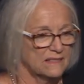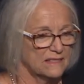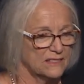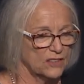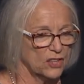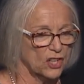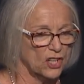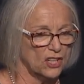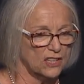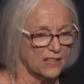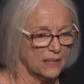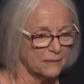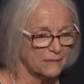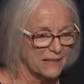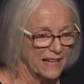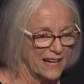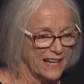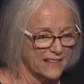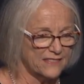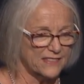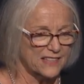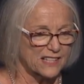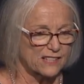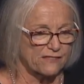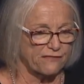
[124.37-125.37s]
Good. I'm
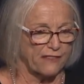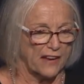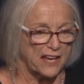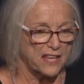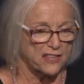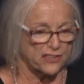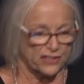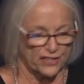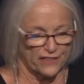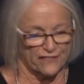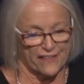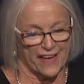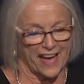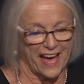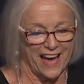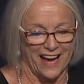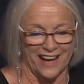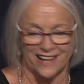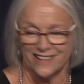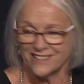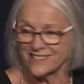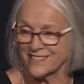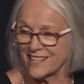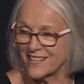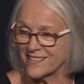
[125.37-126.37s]
glad there's faith in the
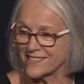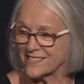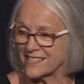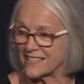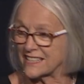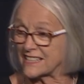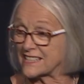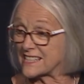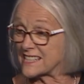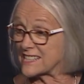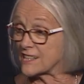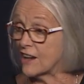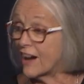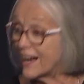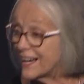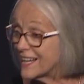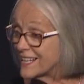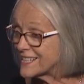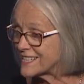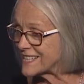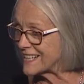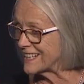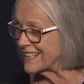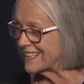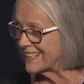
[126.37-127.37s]
house. That's
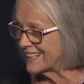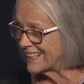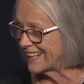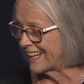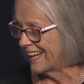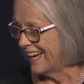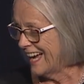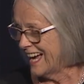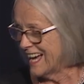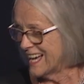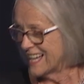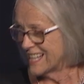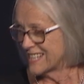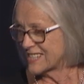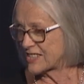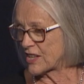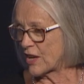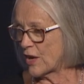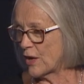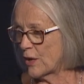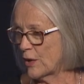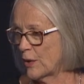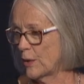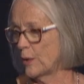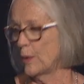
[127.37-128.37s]
exciting.
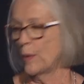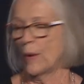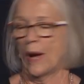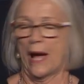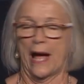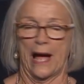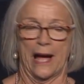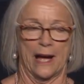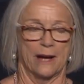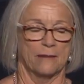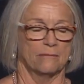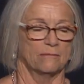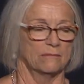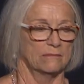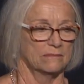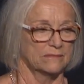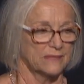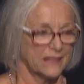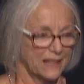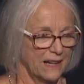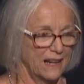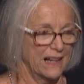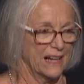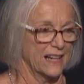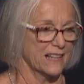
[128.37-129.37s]
So, um,
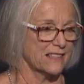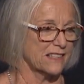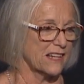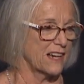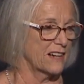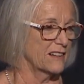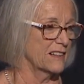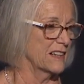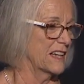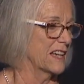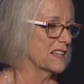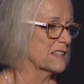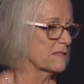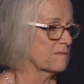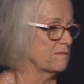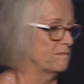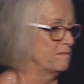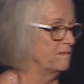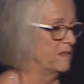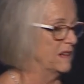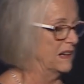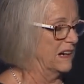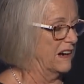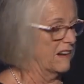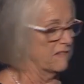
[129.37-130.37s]
yeah, as, I, as
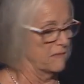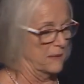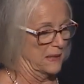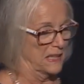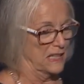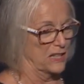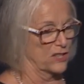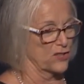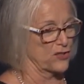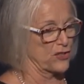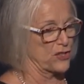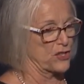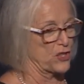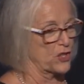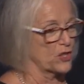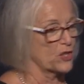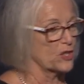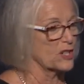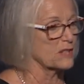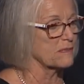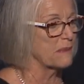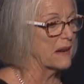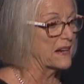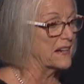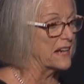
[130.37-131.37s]
I've been
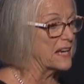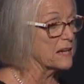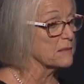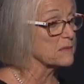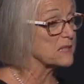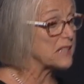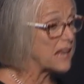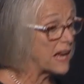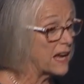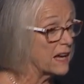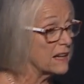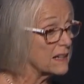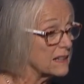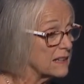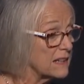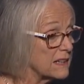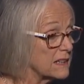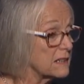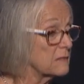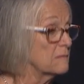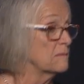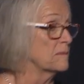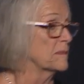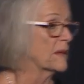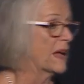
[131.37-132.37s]
introduced, my name's
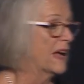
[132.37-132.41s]
Helen.